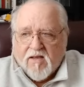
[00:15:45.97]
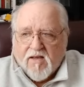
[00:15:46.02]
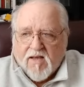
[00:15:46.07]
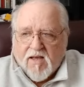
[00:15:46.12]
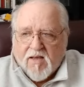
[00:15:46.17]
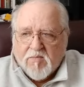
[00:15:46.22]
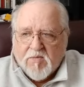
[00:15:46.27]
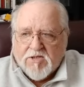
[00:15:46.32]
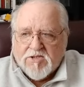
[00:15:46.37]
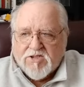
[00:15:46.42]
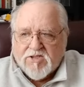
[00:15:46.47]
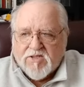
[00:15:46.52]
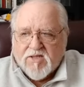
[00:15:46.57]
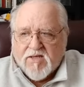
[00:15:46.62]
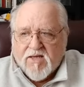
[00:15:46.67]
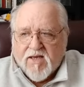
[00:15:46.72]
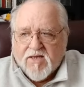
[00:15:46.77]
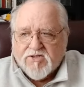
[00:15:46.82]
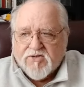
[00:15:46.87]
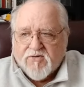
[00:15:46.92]
I mention
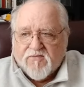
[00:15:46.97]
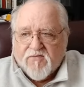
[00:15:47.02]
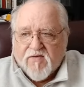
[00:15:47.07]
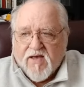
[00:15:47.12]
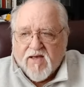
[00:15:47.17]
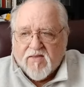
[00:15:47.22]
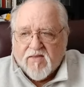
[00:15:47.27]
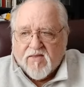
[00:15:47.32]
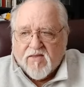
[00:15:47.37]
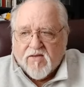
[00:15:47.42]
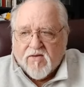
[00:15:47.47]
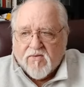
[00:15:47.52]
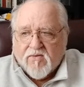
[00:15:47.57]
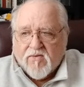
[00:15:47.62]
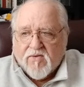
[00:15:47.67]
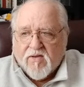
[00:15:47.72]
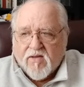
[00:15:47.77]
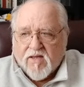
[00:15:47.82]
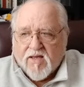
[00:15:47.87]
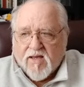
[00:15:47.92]
the Age of Faith,
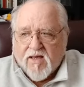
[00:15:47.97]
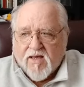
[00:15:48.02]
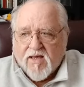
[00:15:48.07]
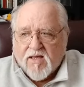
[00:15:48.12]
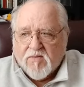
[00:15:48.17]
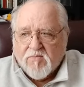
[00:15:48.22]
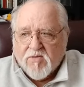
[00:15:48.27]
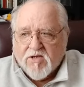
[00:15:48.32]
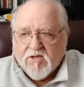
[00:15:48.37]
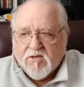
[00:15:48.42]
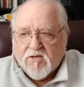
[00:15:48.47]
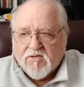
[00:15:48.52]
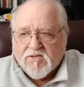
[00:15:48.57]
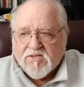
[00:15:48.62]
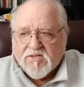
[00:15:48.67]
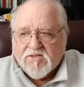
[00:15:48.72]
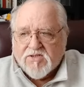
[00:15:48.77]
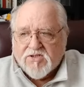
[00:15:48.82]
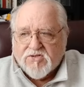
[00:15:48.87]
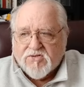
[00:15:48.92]
though, again,
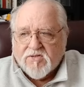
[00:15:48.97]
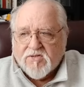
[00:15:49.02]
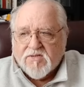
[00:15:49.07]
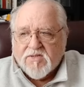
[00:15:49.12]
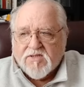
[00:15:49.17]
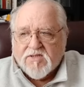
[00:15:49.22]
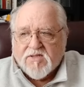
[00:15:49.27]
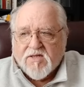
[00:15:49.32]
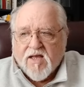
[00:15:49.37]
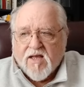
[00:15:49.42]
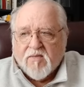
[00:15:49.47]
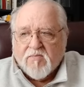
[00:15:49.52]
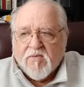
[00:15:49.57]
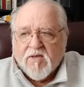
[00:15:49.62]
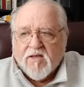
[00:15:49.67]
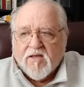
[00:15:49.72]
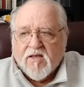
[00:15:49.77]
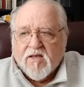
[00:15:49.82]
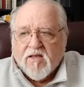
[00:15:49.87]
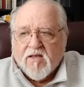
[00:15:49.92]
because it's during this time
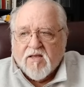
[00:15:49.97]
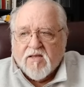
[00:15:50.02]
that